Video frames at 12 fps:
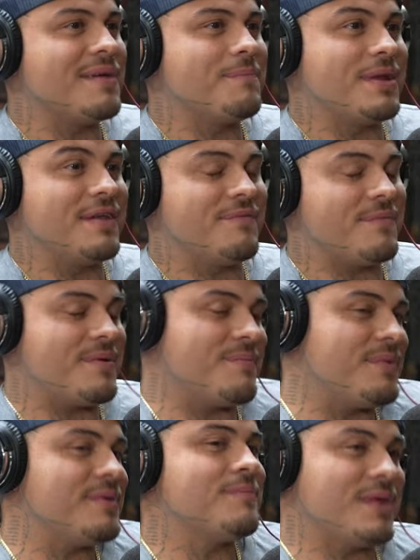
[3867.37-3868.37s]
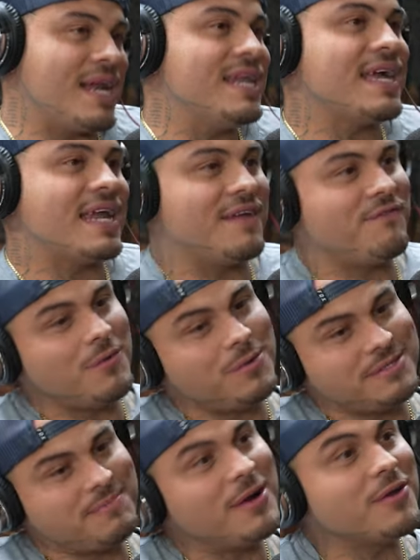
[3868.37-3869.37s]
But if but I look at it, if it
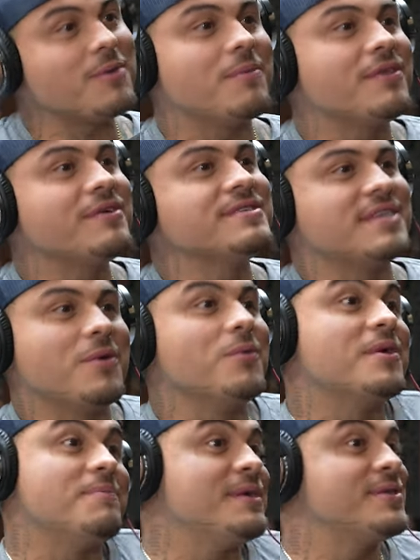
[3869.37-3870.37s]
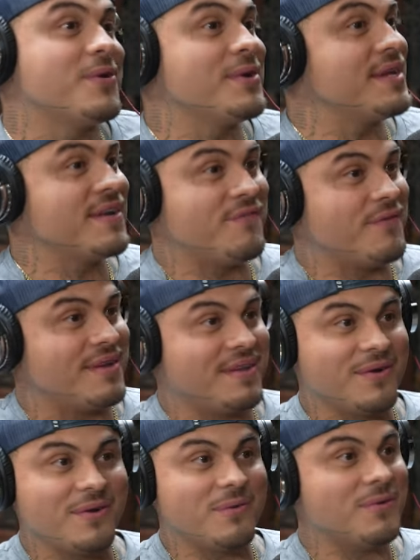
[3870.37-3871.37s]
was my other brothers, it would be totally different.
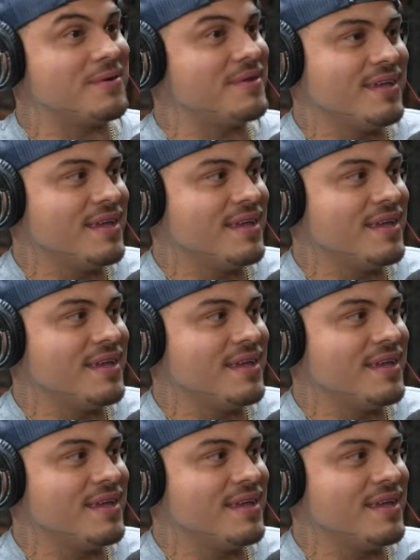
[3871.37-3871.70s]
You know, it would.